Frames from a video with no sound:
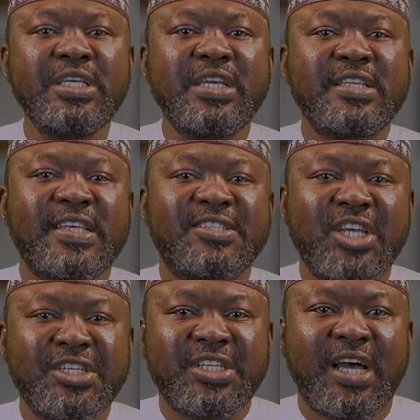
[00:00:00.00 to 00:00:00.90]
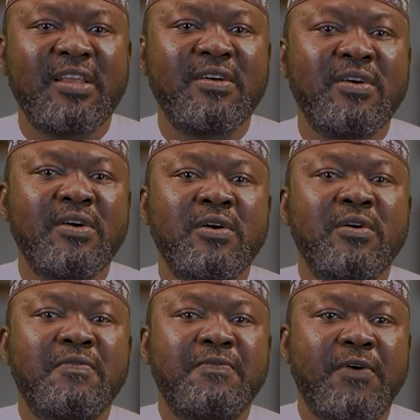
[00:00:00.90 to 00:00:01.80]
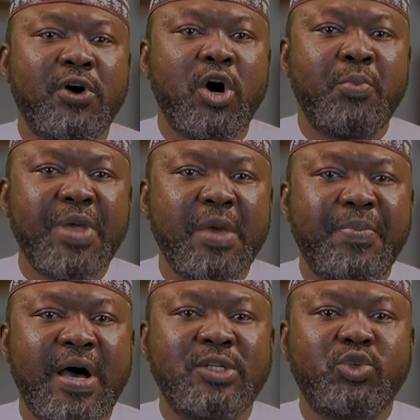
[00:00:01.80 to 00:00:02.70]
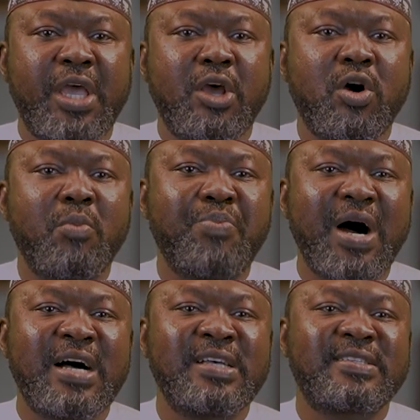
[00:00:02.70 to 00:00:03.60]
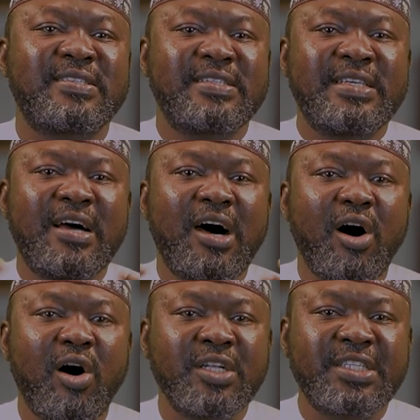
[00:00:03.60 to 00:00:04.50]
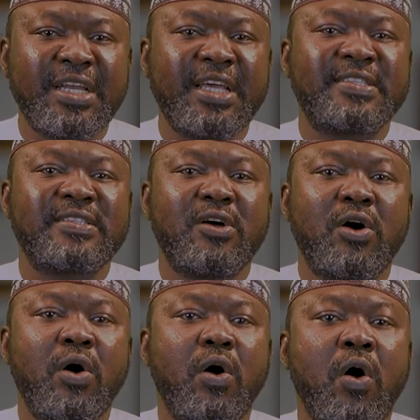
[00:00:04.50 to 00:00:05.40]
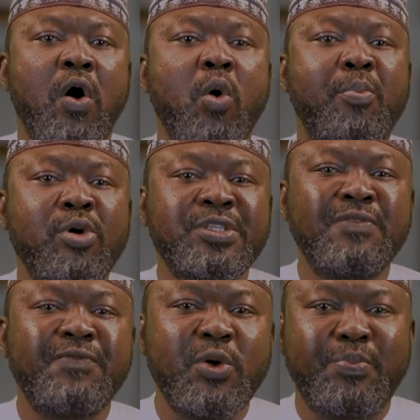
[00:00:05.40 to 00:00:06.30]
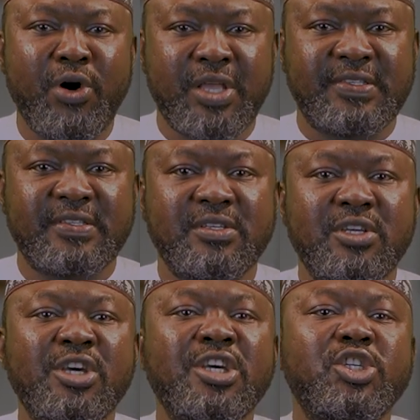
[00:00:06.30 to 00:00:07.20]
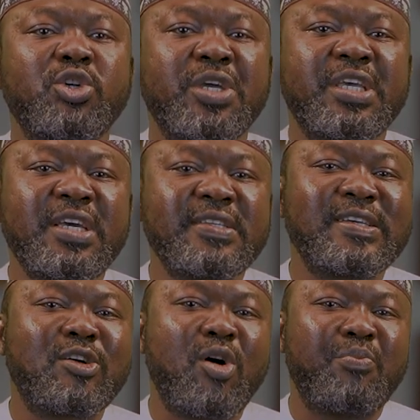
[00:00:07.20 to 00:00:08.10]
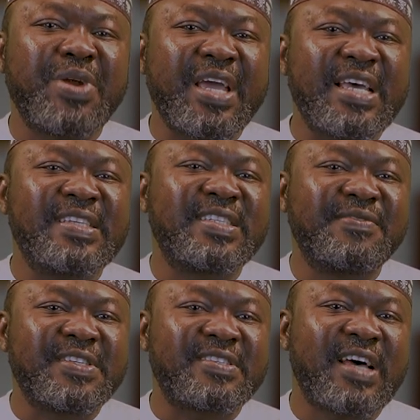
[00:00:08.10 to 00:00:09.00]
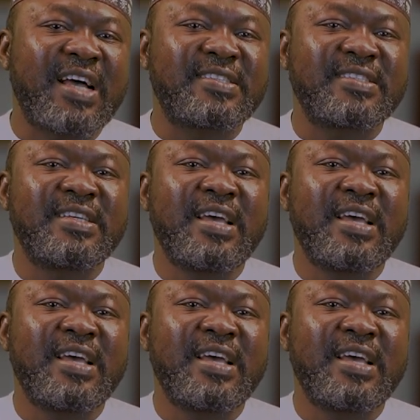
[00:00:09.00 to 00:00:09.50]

It is essential for your paper to encompass alternate or opposing viewpoints, showcasing comprehensive research